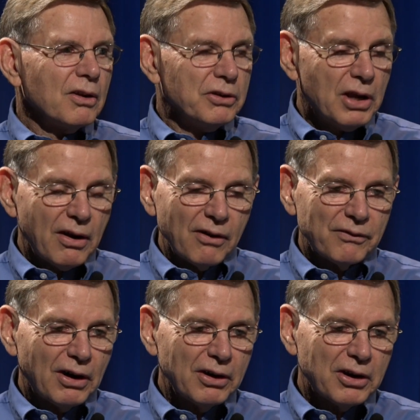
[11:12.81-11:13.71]

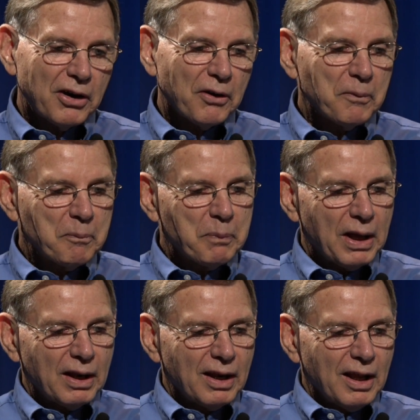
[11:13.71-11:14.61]
very narrow,
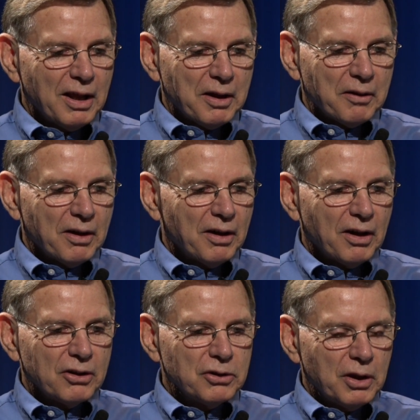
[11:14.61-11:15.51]
but
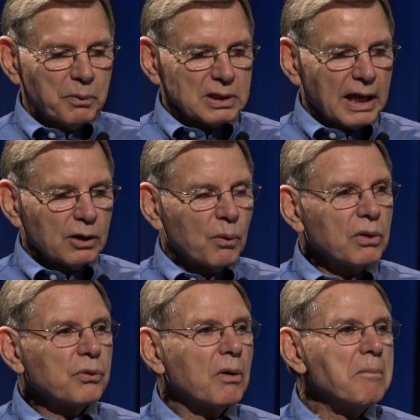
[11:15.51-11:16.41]
it was like going
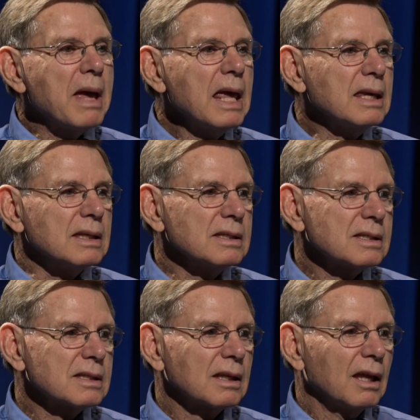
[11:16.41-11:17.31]
through a
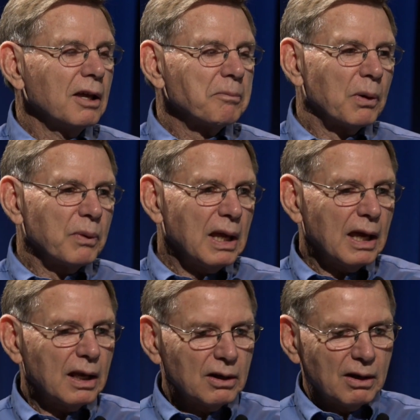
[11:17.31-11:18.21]
maze. But we
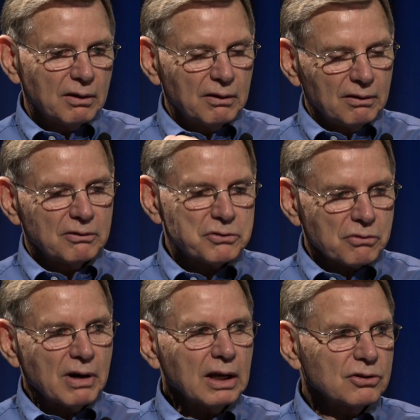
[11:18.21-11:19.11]
had
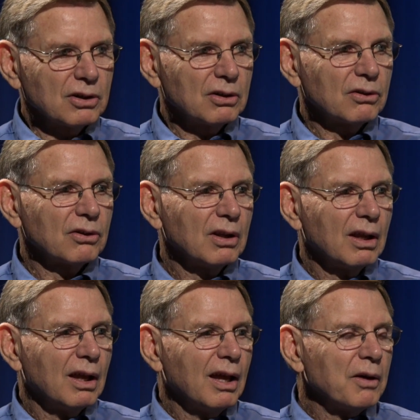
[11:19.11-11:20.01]
directions.
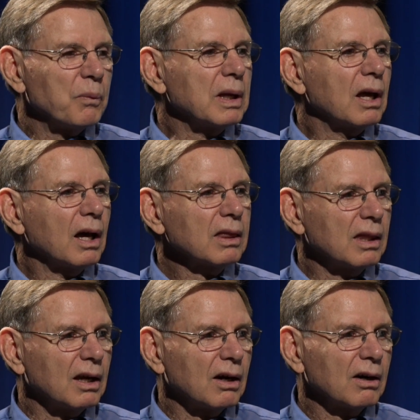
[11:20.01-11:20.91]
We got
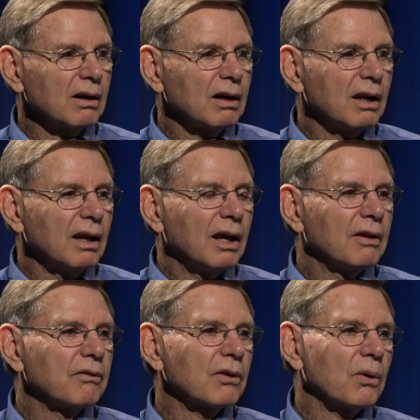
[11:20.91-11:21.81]
there,
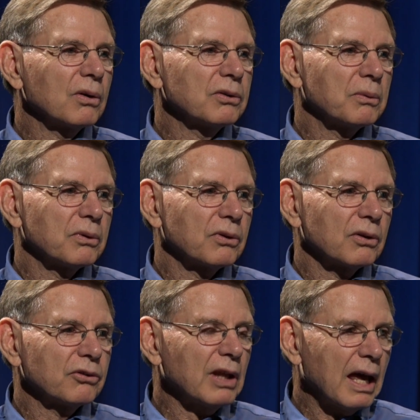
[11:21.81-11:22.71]
and of course it was a
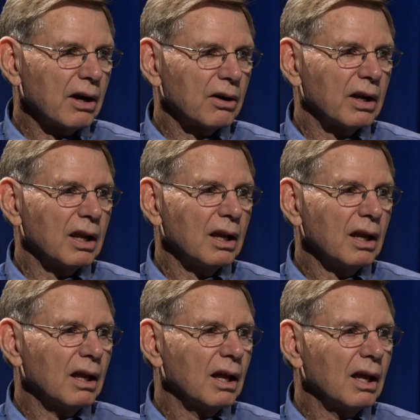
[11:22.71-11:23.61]

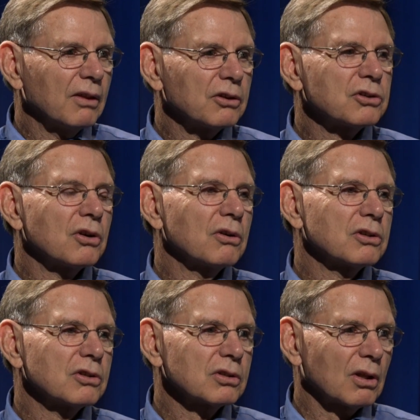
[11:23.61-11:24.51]
Saturday. The
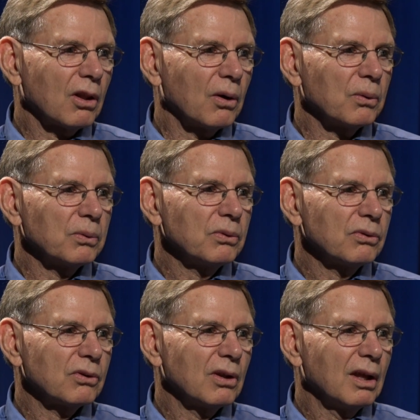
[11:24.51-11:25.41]
church is closed.